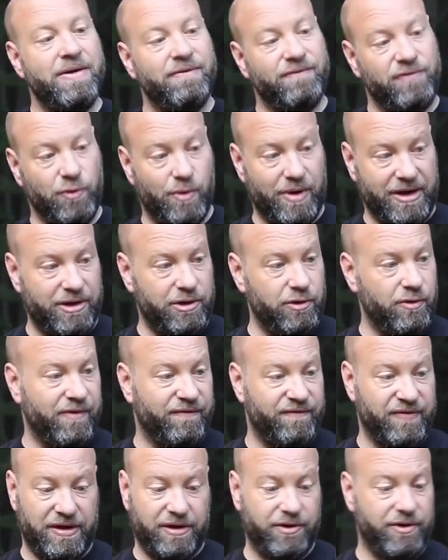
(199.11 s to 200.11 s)
If you want to do a
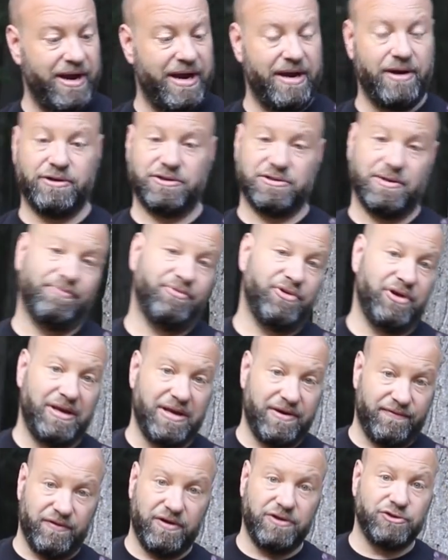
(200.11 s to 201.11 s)
figure eight or something
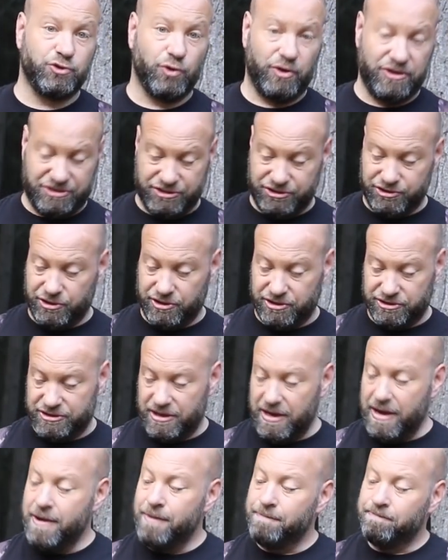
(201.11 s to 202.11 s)
different, choice is yours.
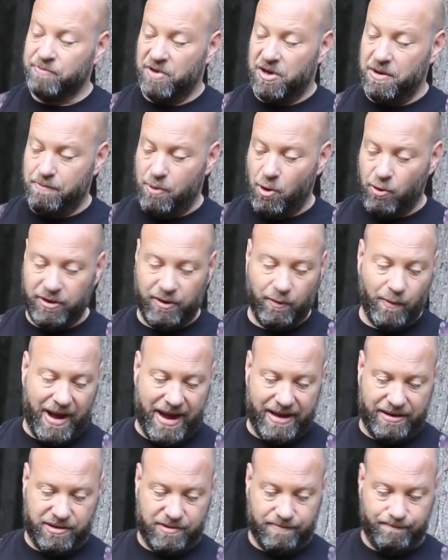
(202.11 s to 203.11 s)

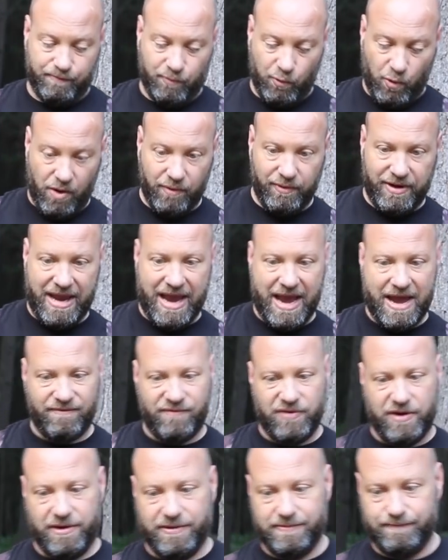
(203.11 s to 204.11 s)
Component-wise, what we
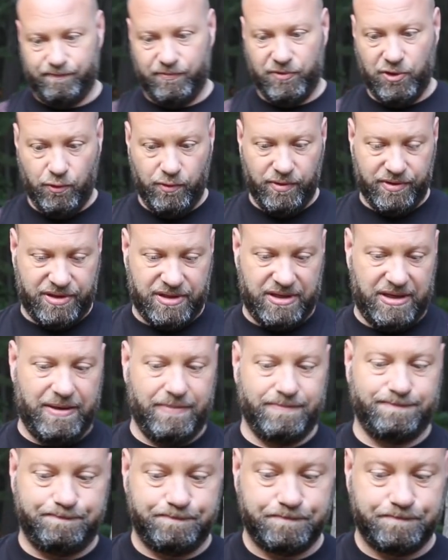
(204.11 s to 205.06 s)
have here, you will see